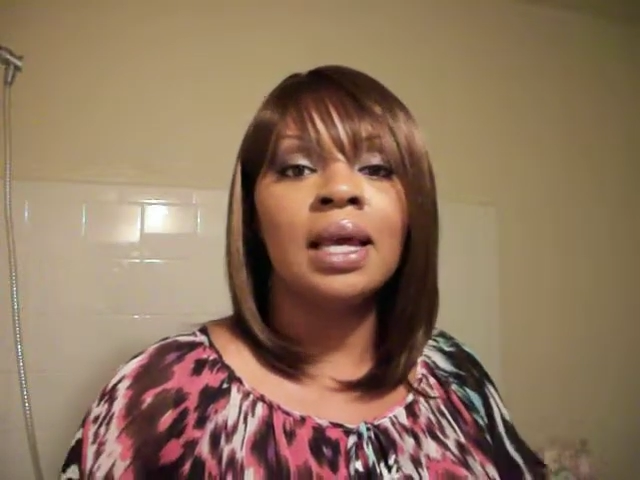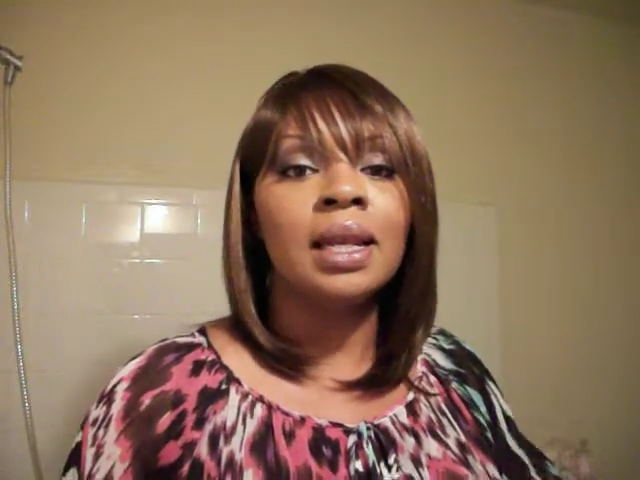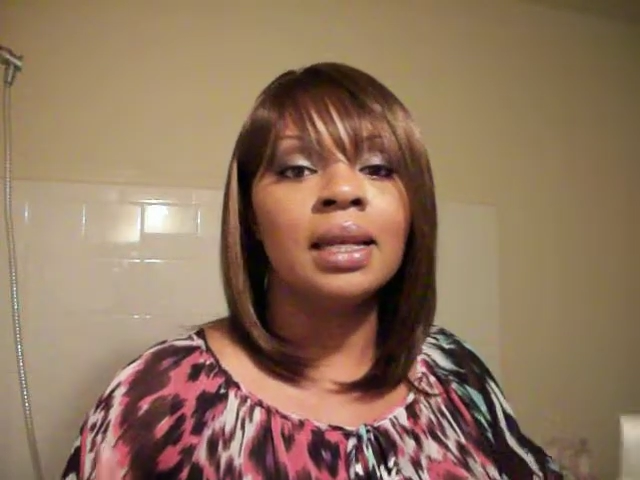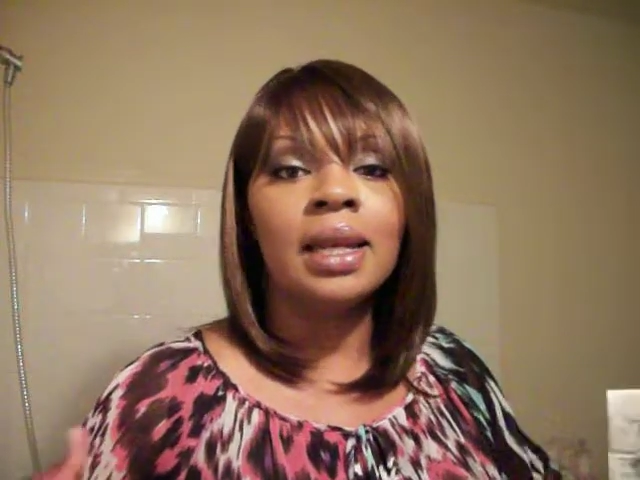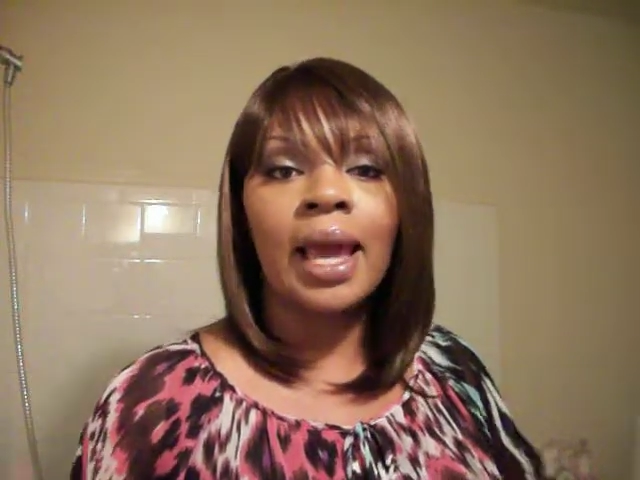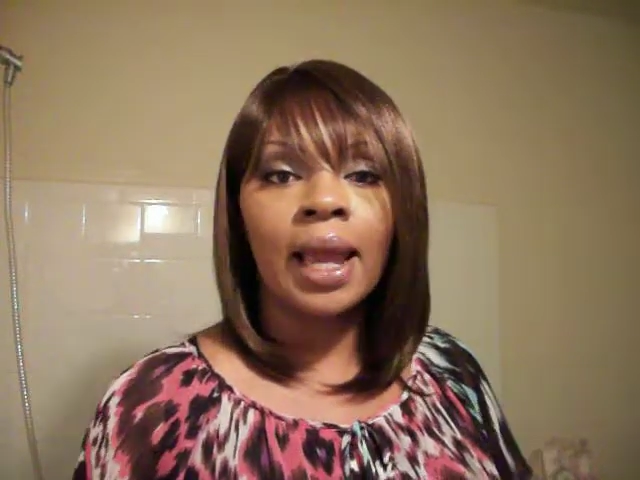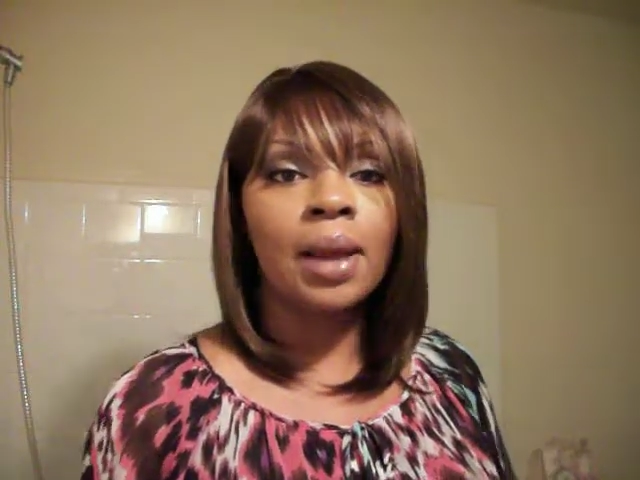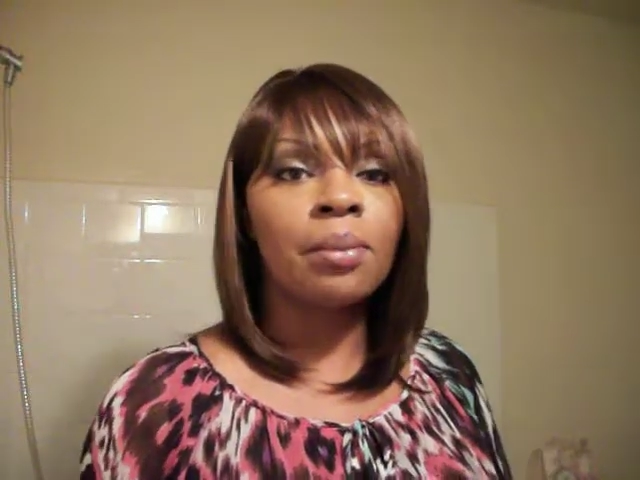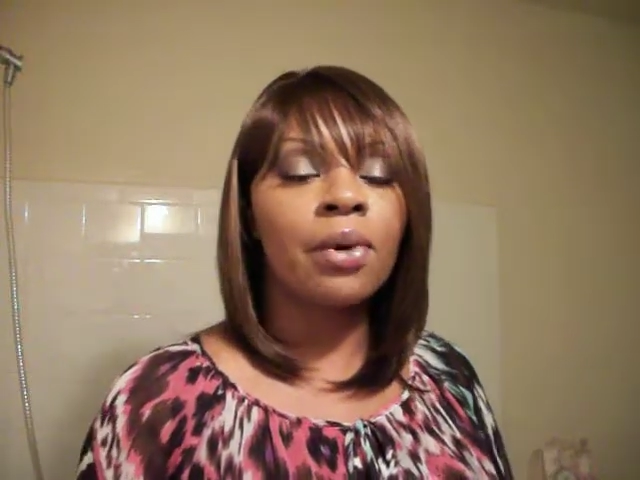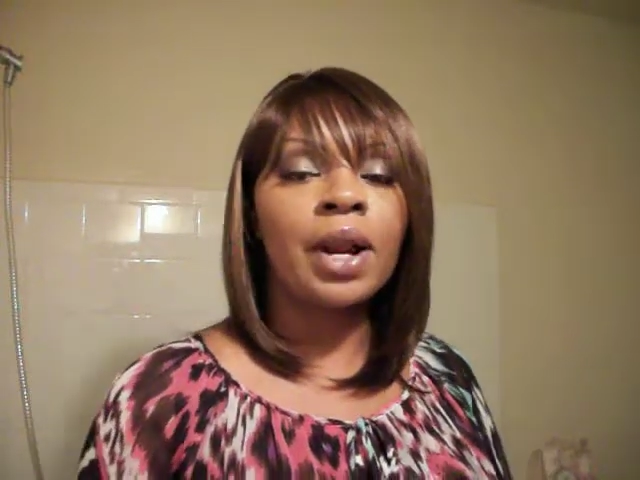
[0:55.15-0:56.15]

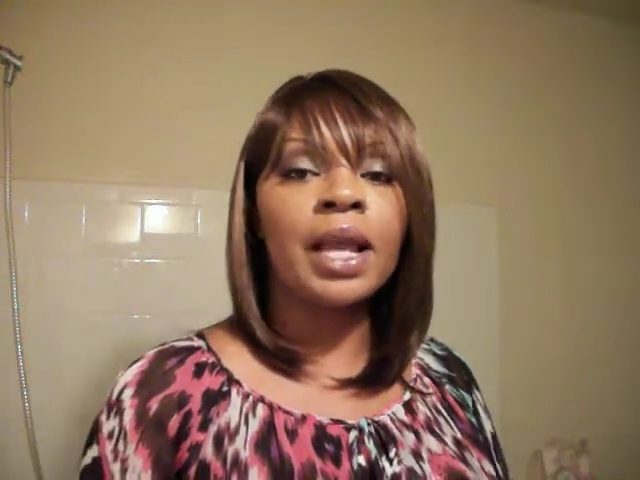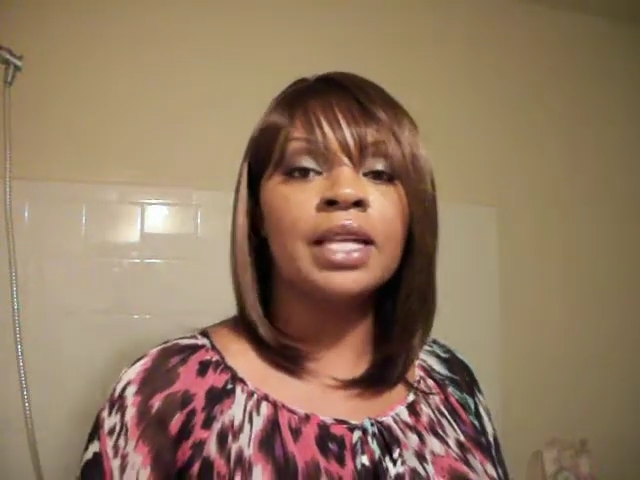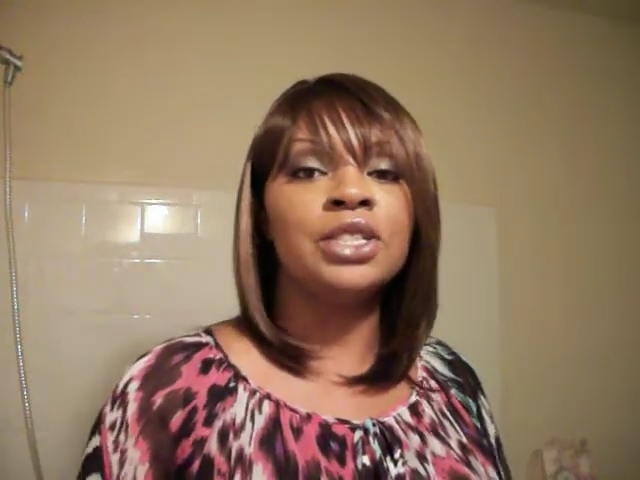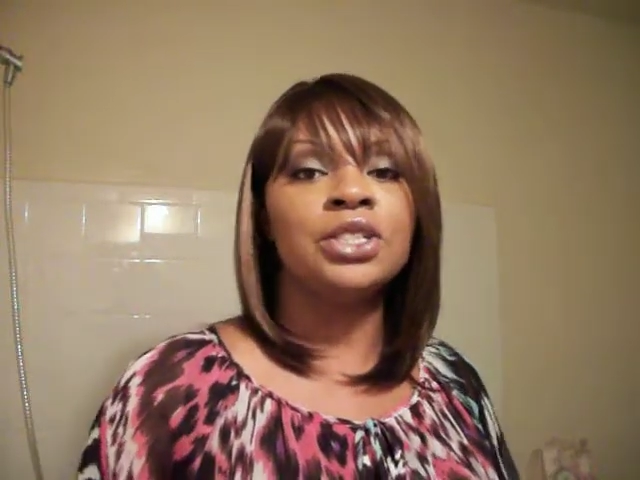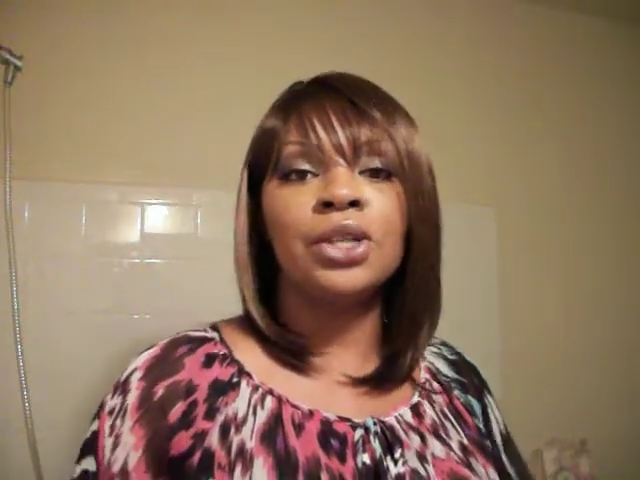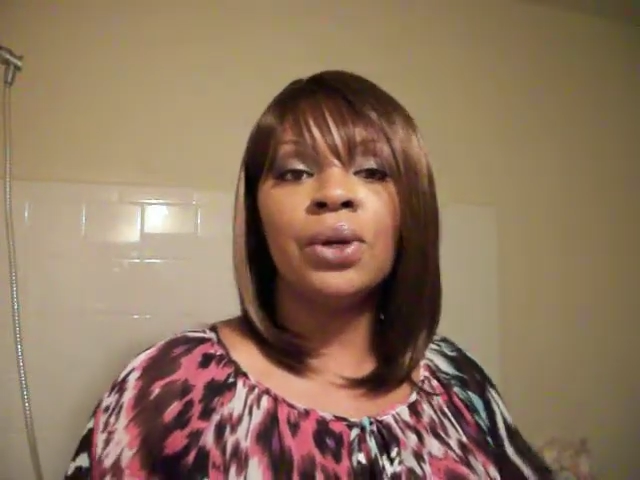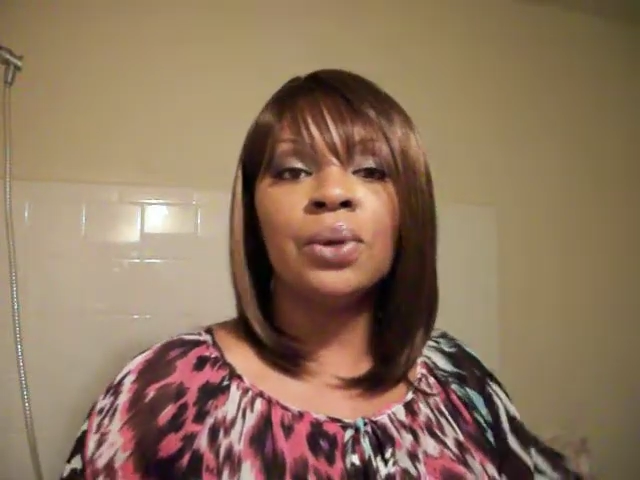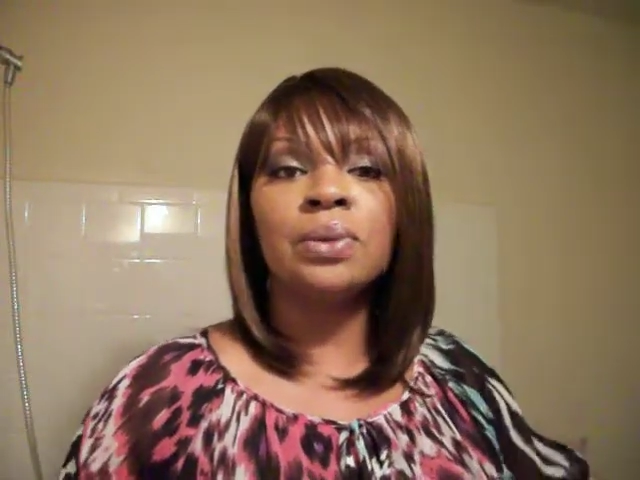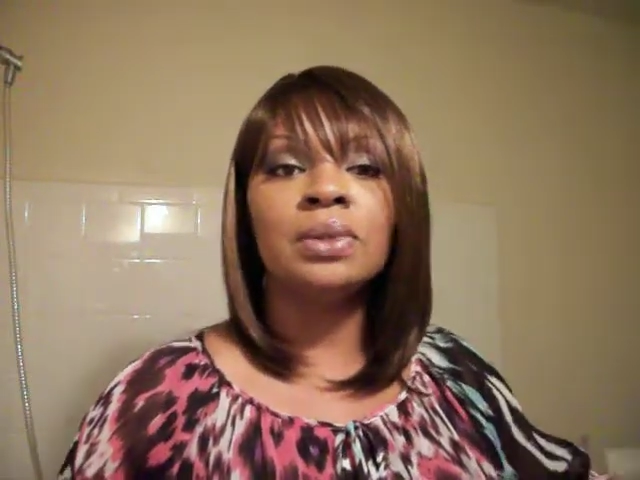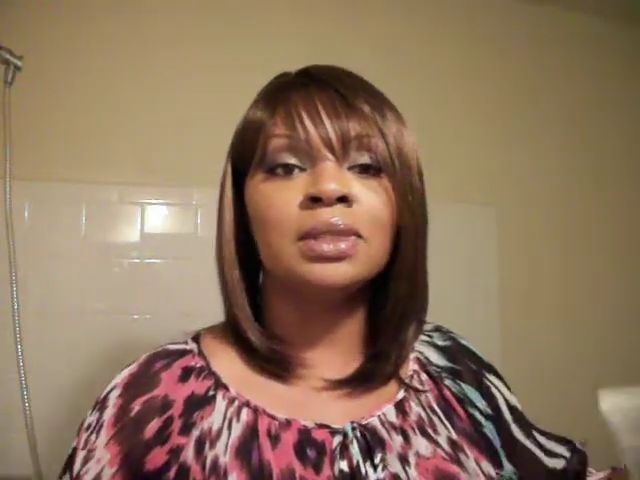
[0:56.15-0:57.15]
name brand
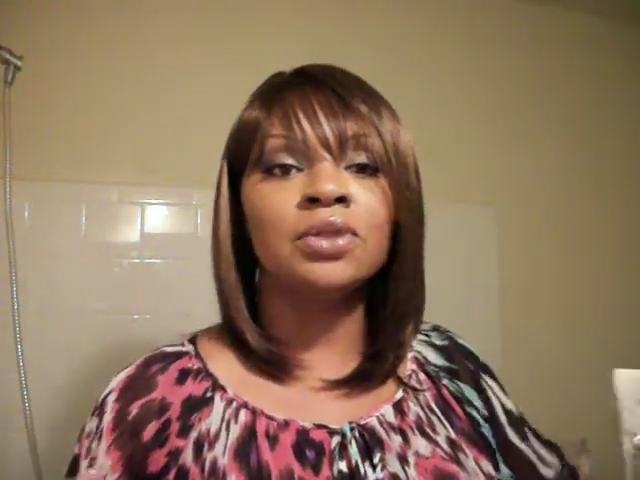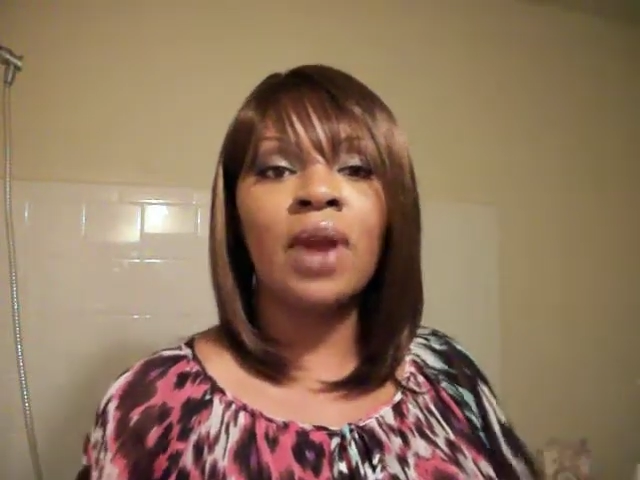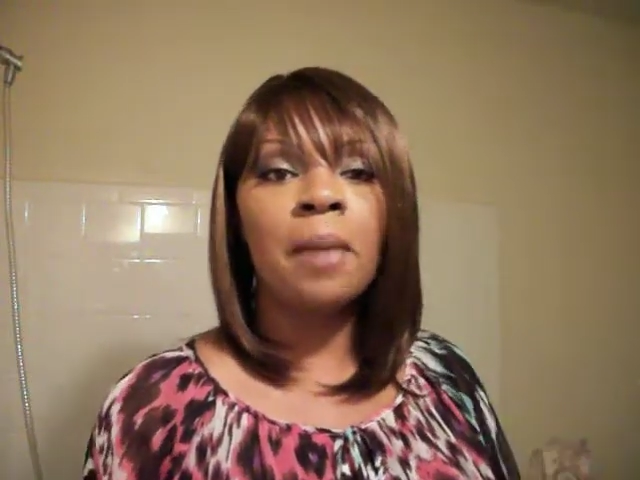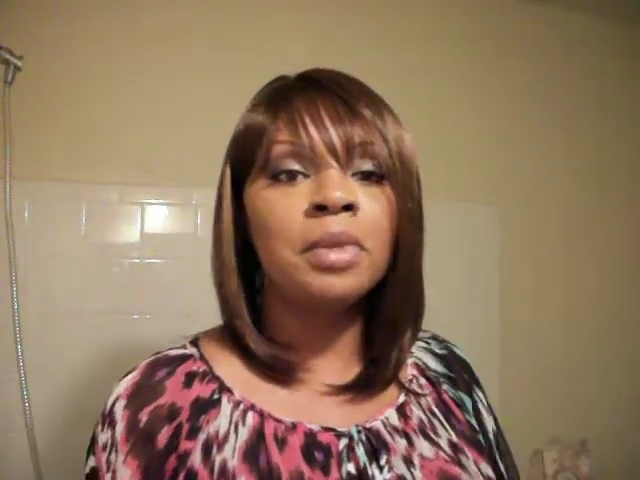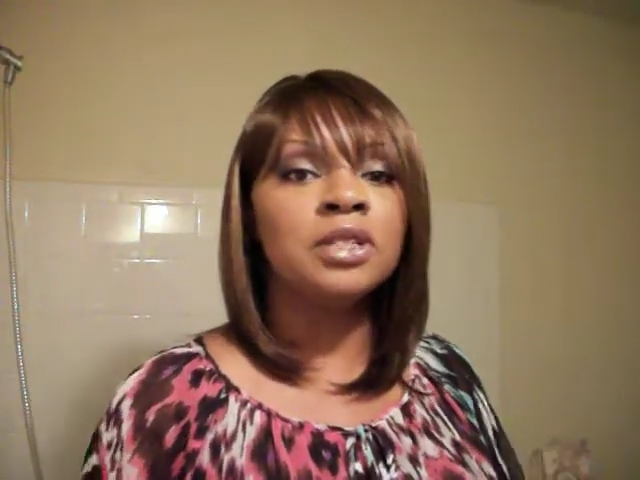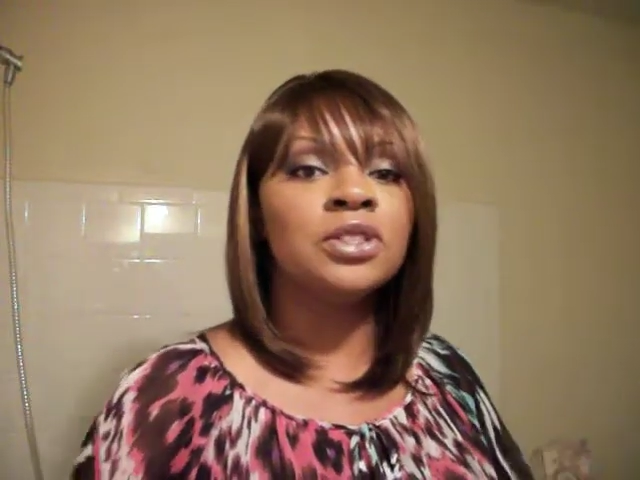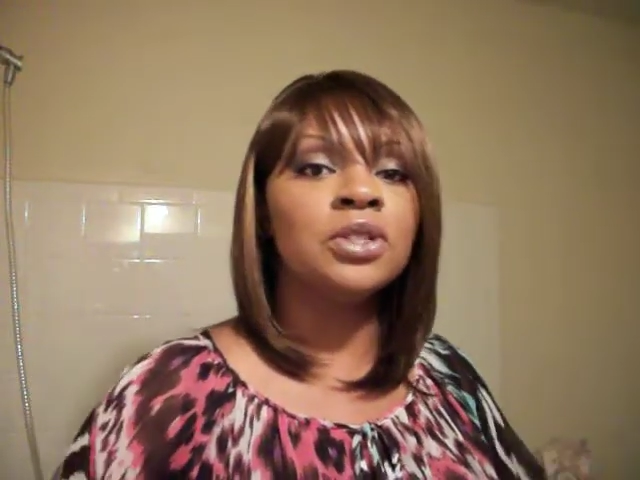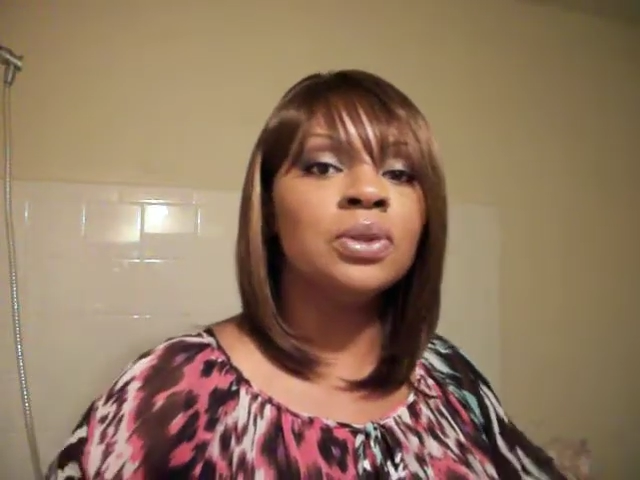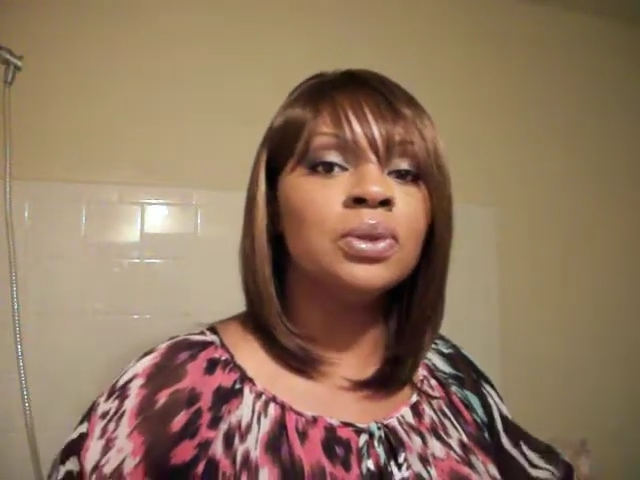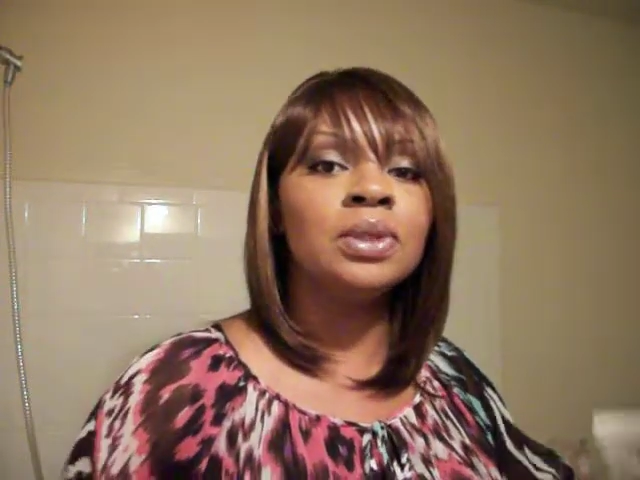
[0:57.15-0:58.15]
shoes, strappy
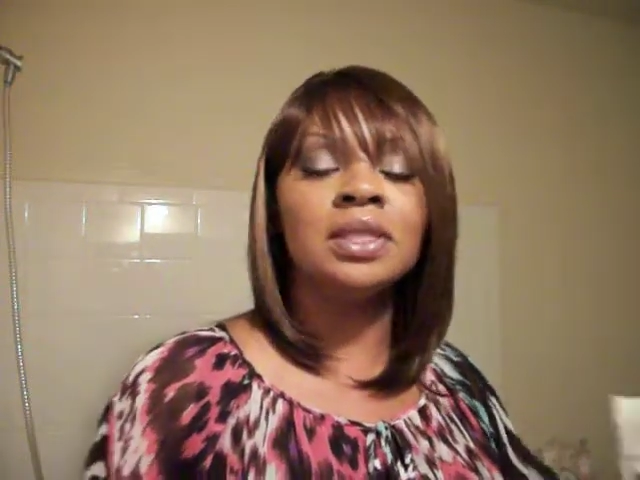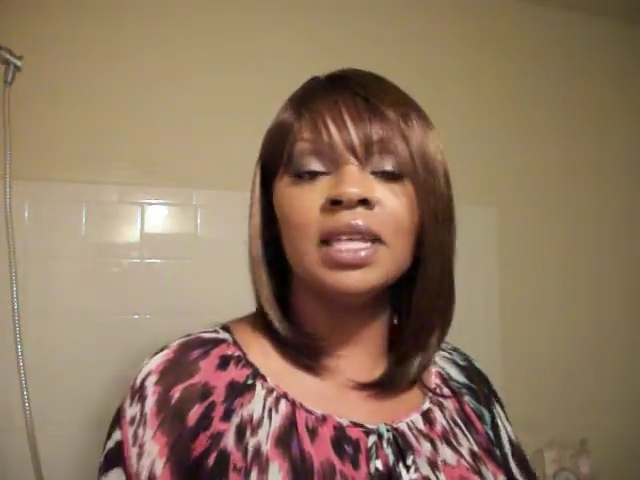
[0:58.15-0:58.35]
shoes,